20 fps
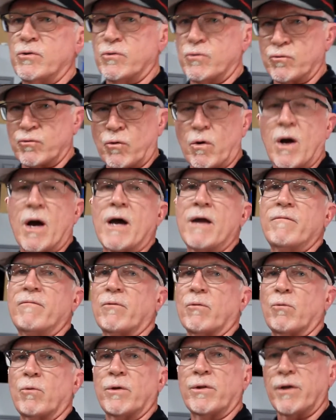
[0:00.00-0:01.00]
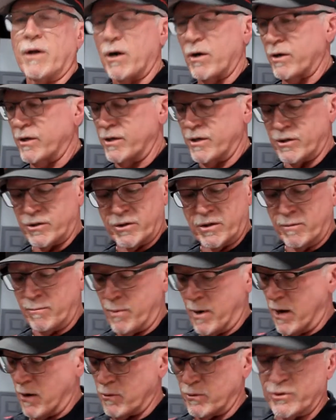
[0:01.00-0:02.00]
driver with air conditioning,
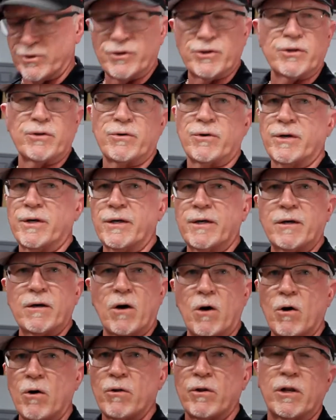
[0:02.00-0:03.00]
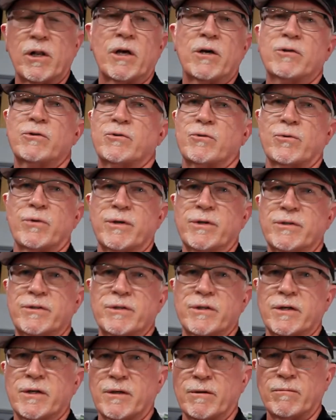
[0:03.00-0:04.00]
power steering, all the luxuries,
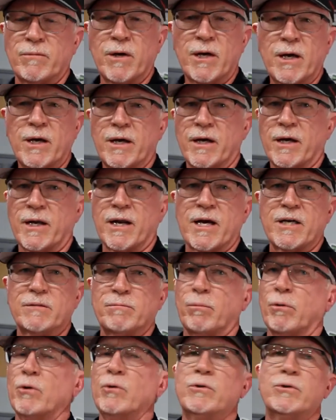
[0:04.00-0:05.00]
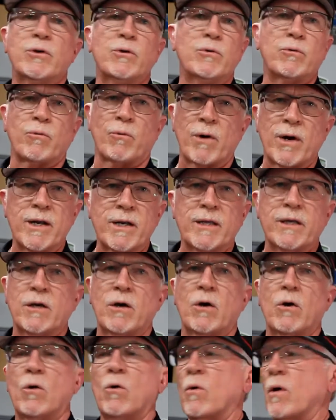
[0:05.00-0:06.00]
a nice Bluetooth
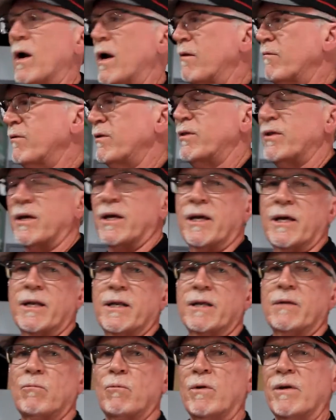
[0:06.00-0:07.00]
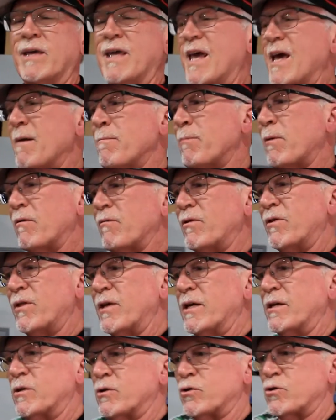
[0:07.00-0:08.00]
radio, everything in it. We kept
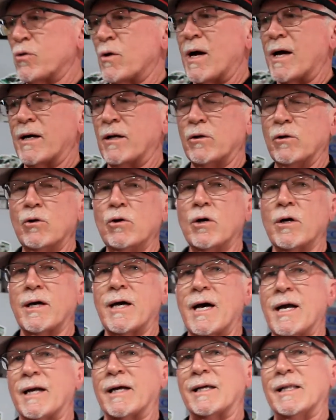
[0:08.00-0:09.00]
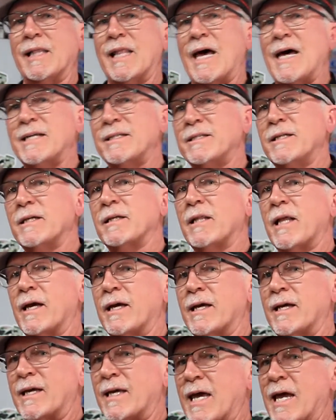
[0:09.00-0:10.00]
everything to try to look kind of classic,
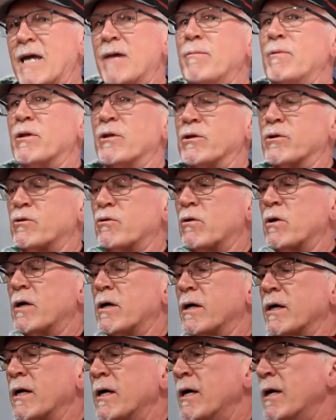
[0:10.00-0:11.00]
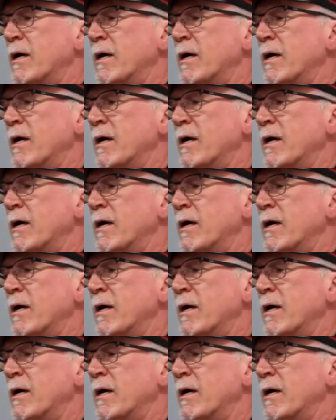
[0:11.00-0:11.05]
like it came in the truck.